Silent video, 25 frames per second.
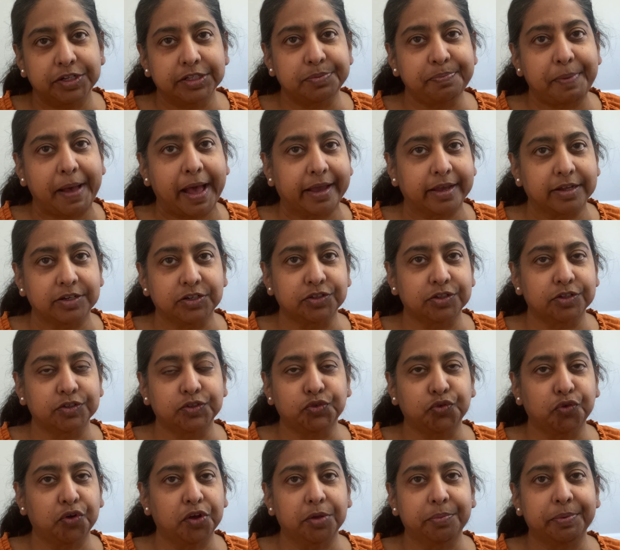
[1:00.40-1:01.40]
back into the
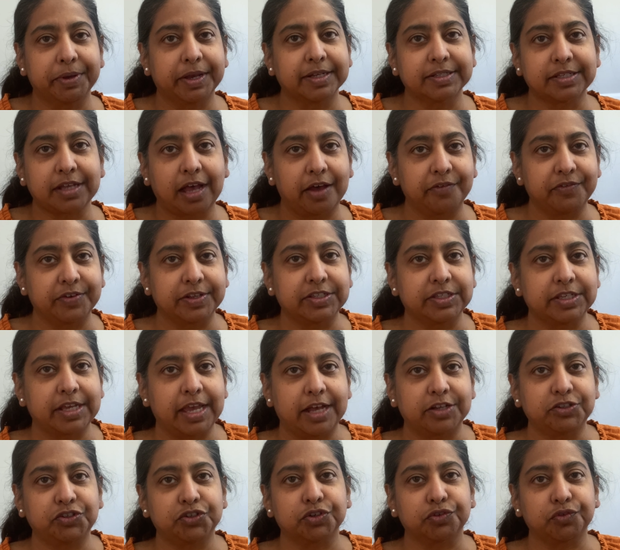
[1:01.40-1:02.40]
soil, because obviously
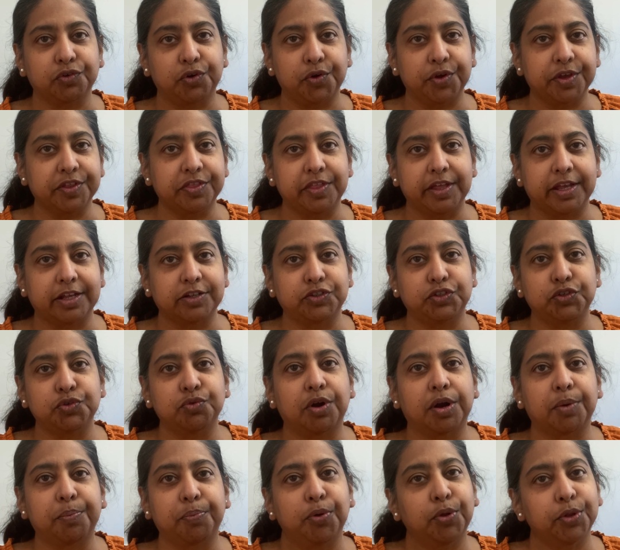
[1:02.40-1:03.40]
as you're growing things, you
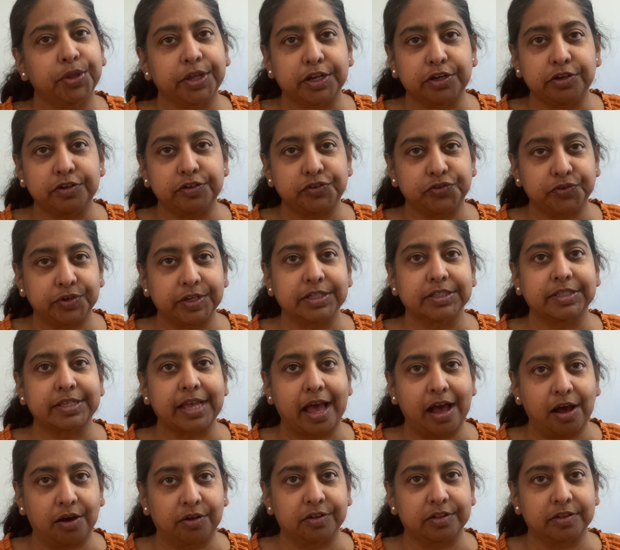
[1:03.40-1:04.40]
are pulling nutrients
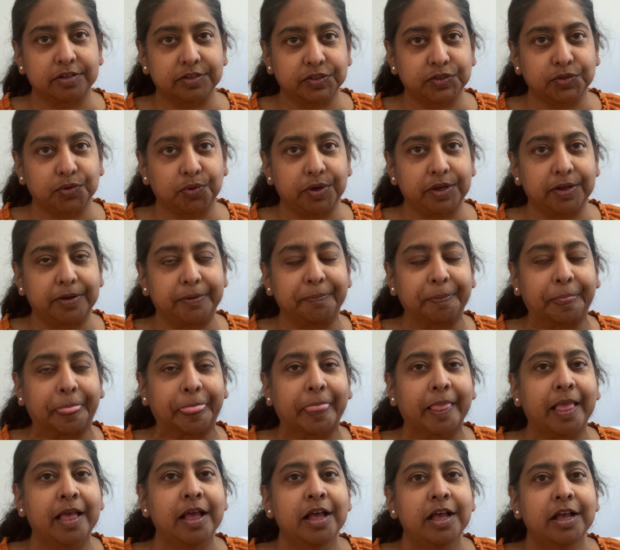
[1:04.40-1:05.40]
out of the soil.
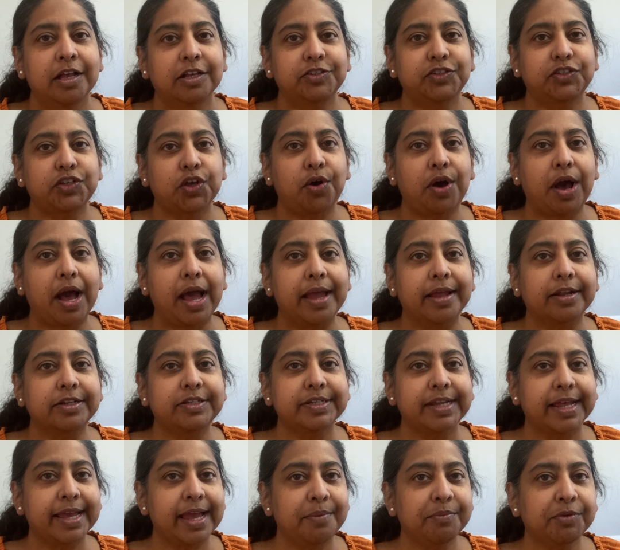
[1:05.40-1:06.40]
So
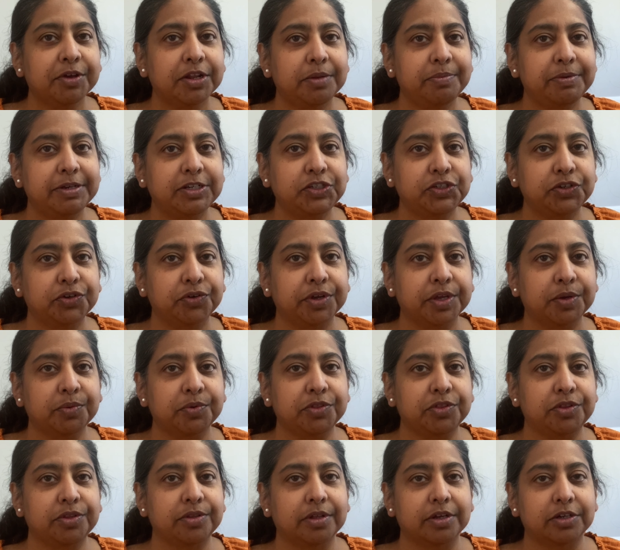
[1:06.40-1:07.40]
today I'm going to be
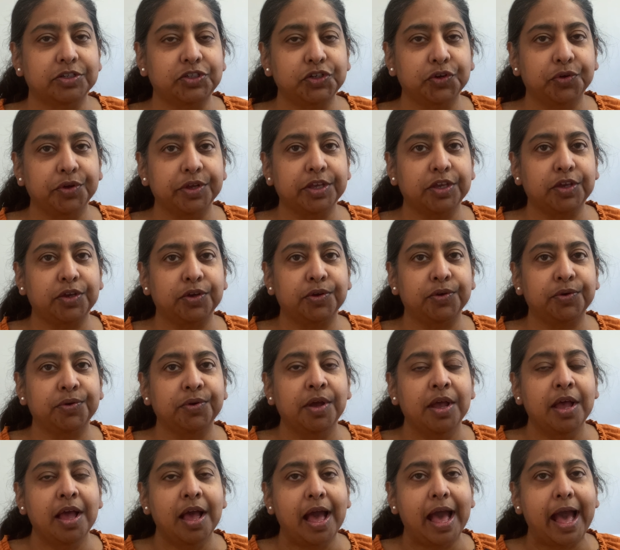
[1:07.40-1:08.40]
showing you
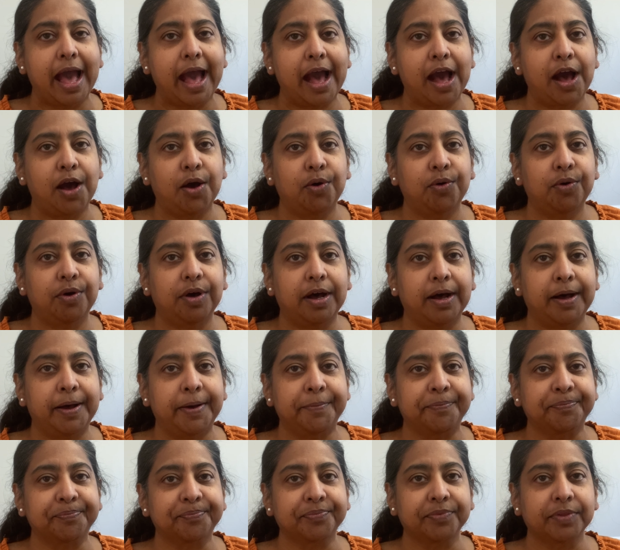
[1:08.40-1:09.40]

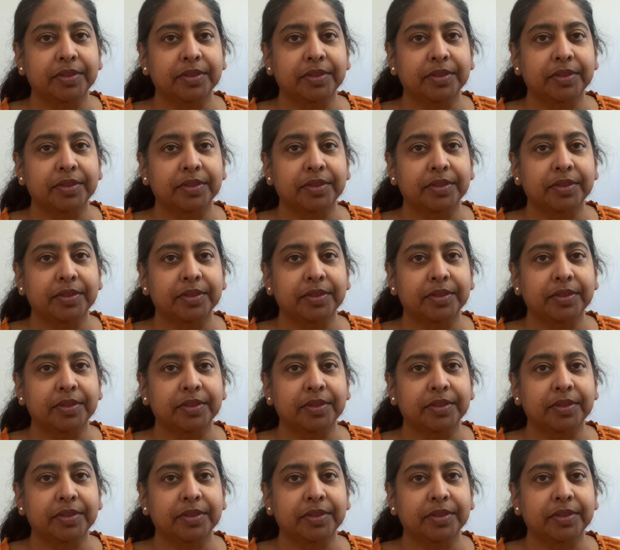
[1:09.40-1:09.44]
how